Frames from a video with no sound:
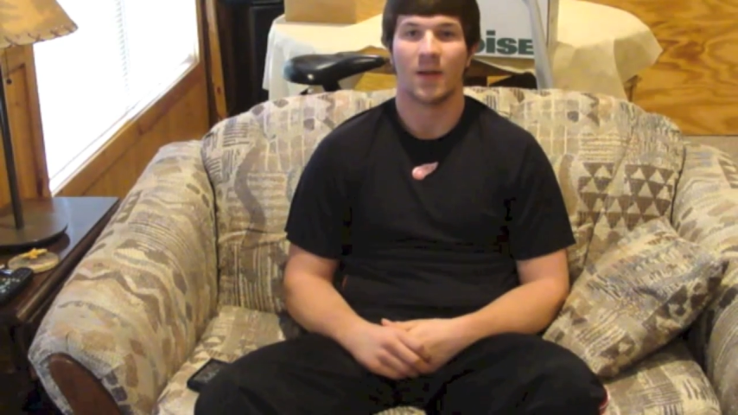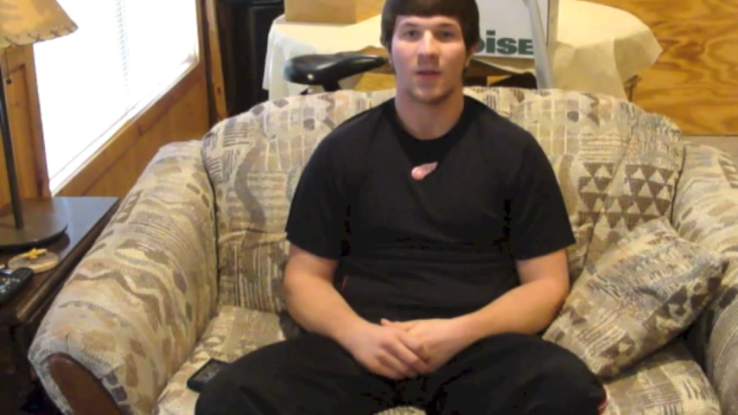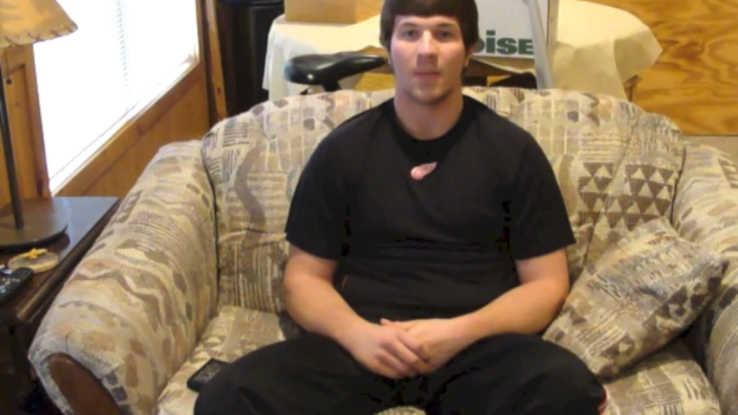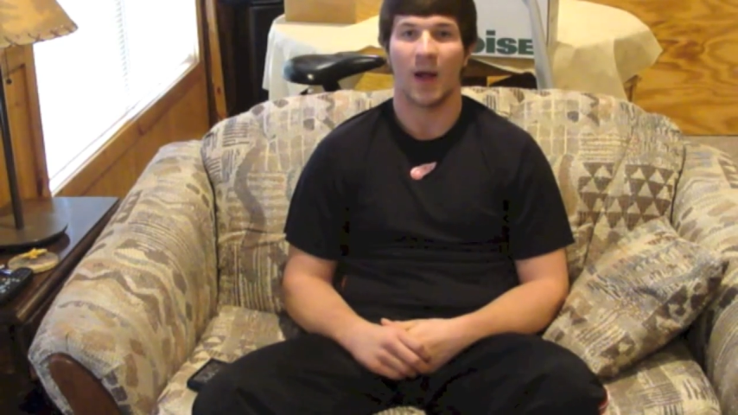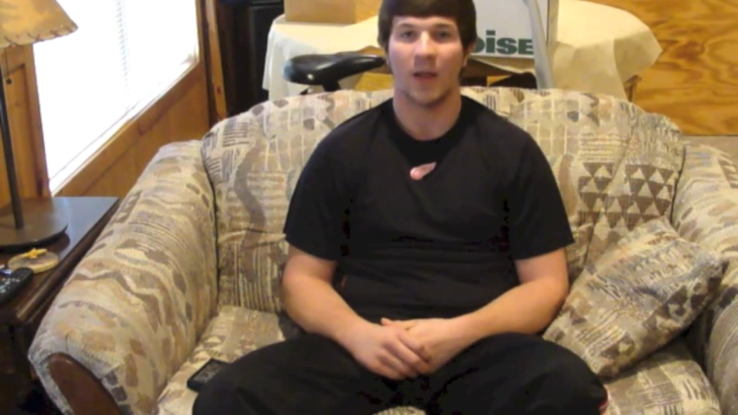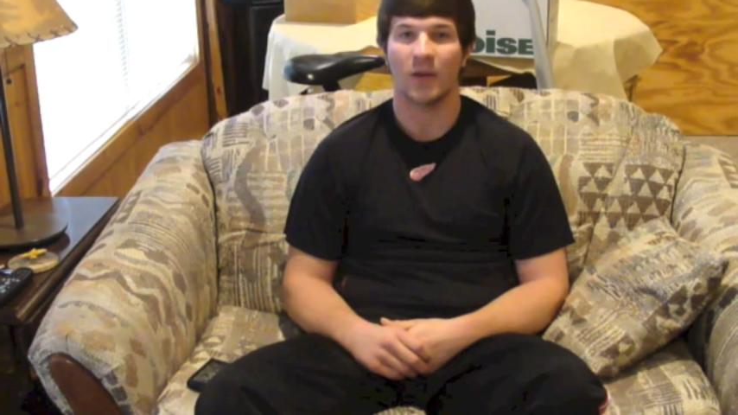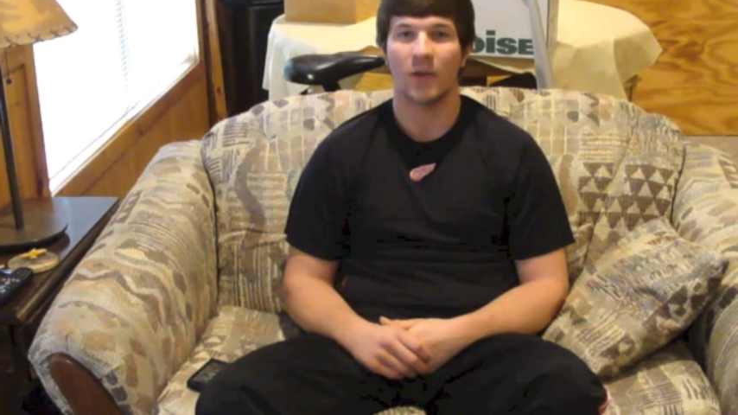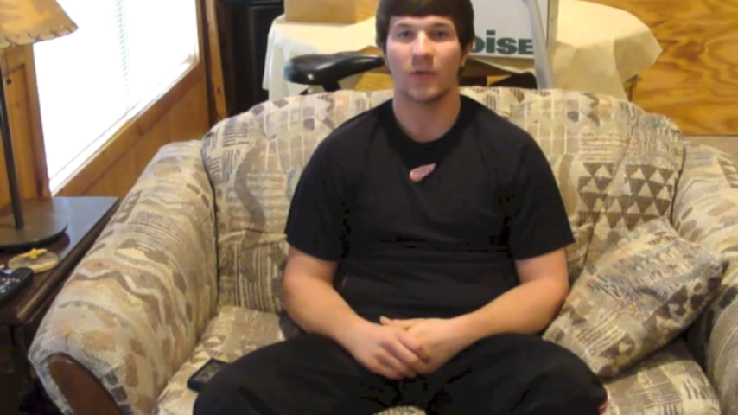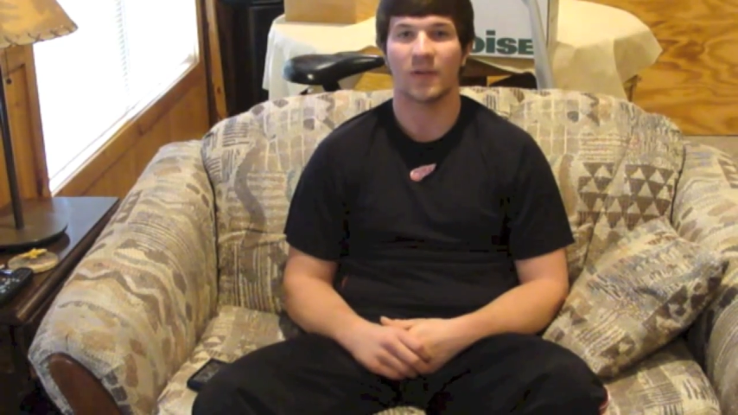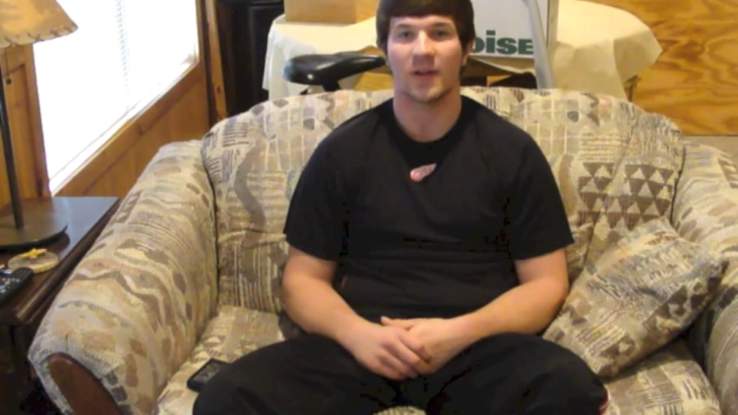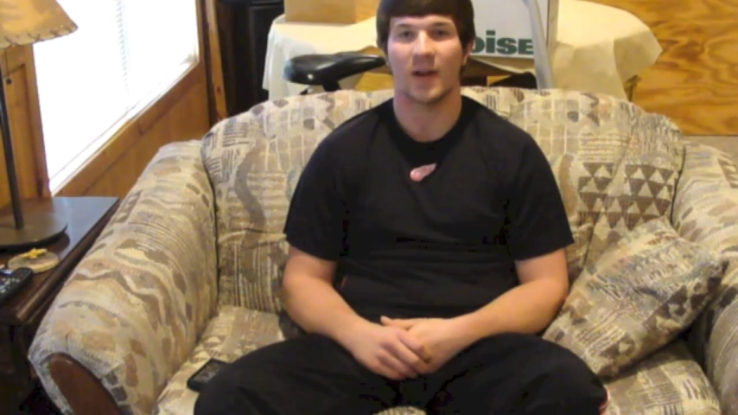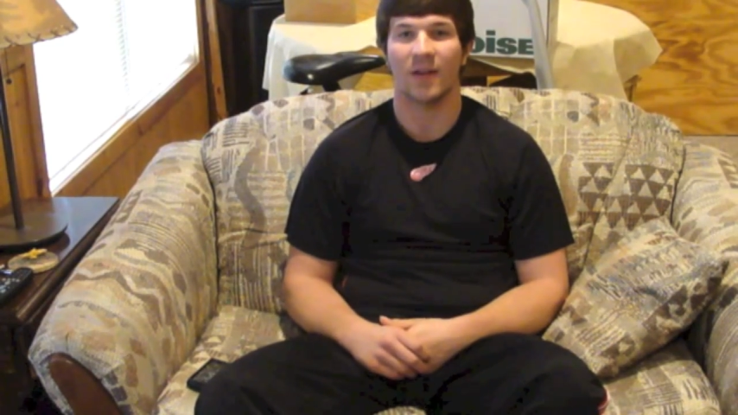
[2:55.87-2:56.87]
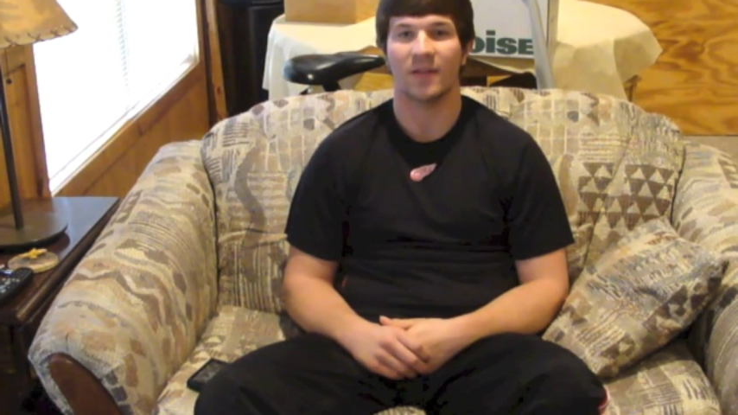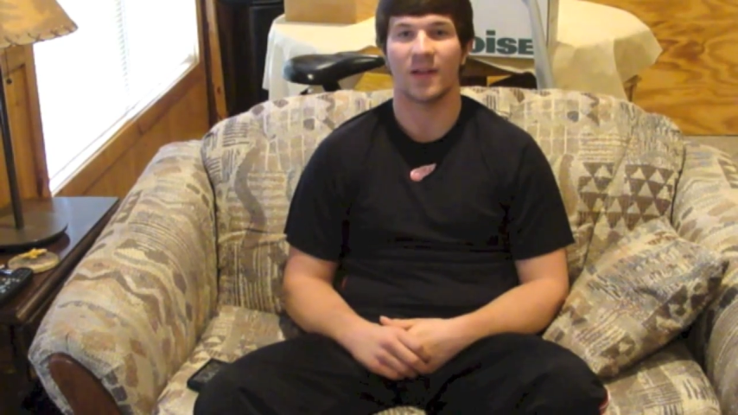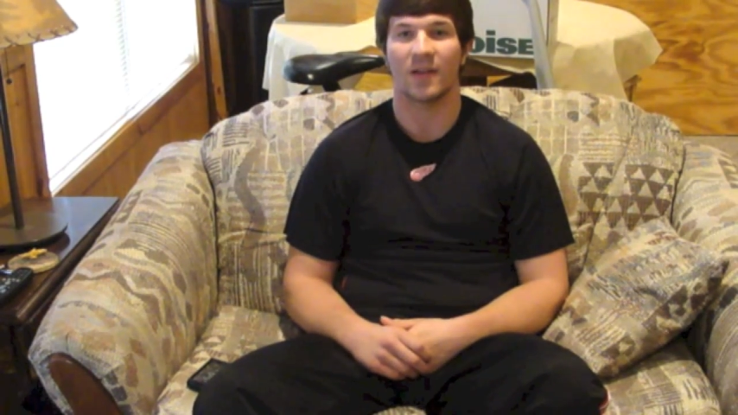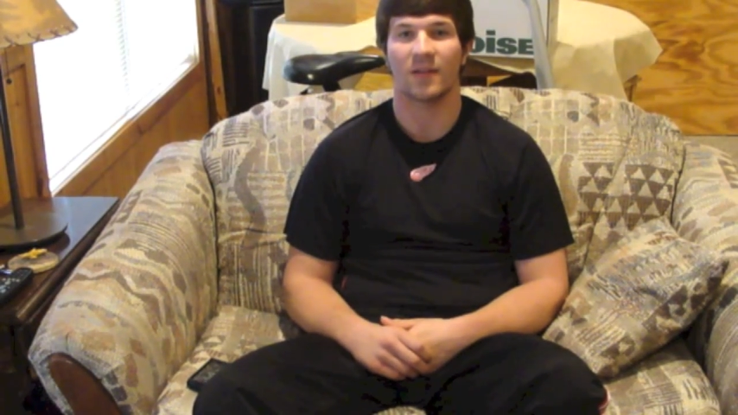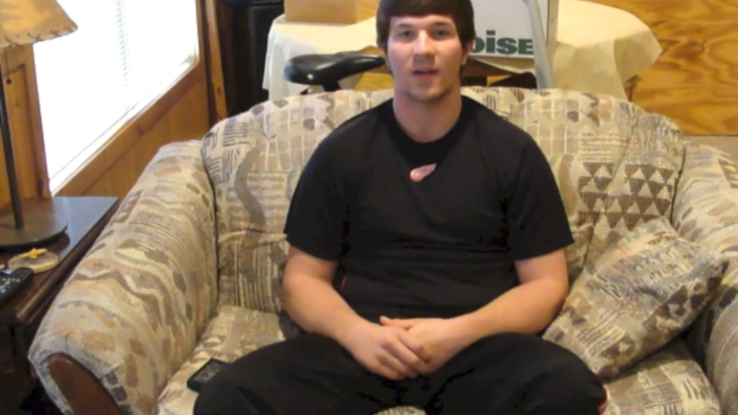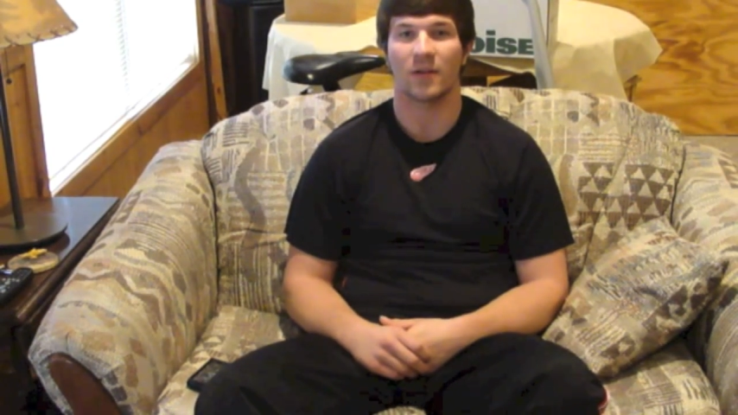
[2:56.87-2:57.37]
The molecules cannot
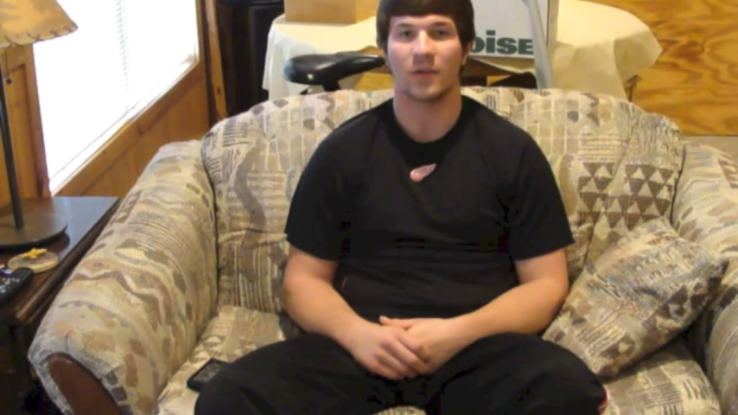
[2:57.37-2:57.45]
stay stuck